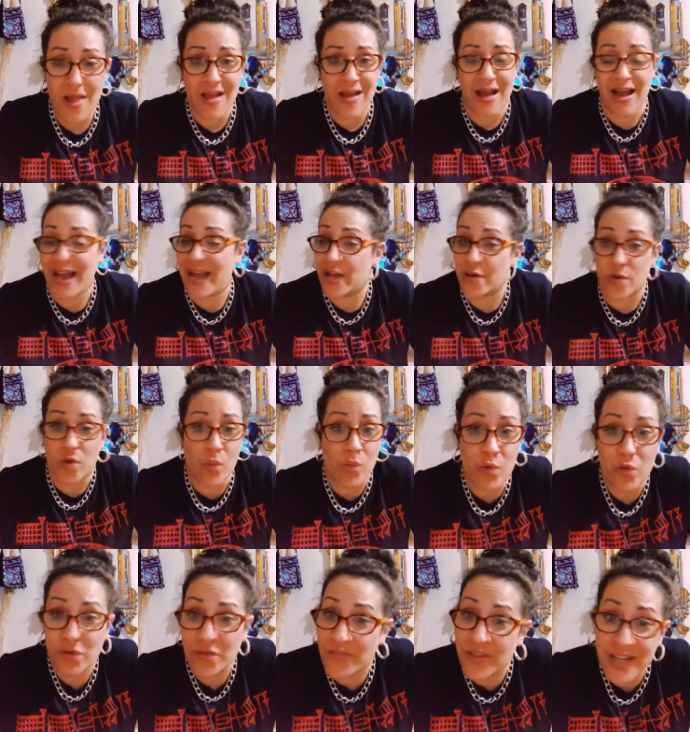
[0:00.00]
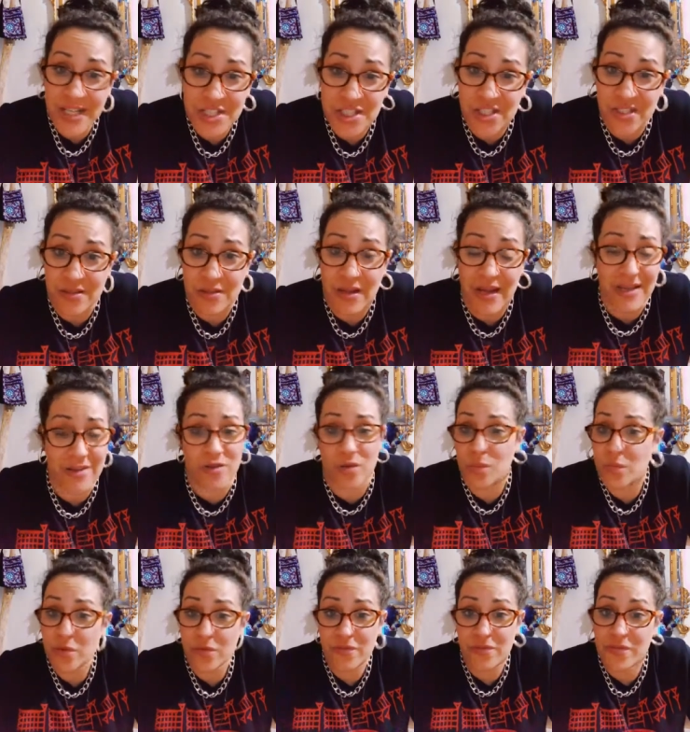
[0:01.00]
I had no motivation. I had no
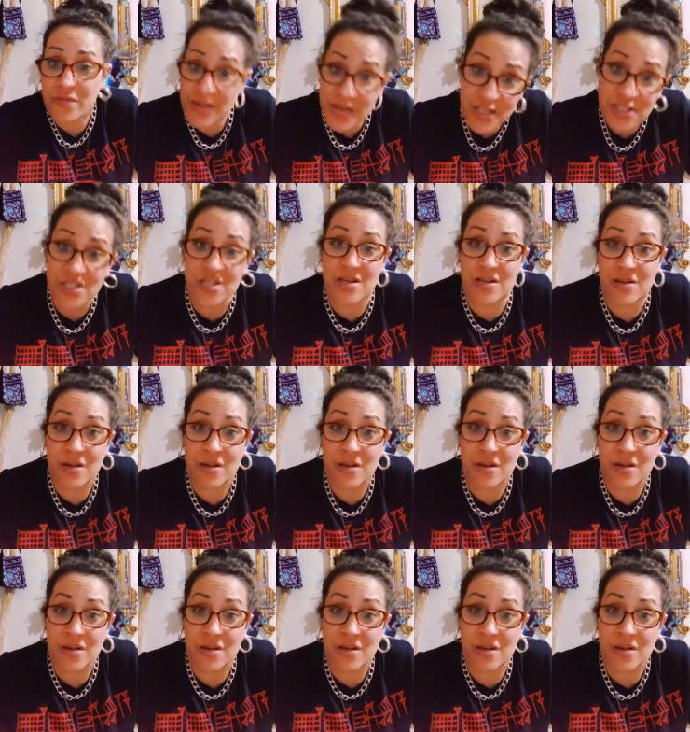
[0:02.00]
motivation.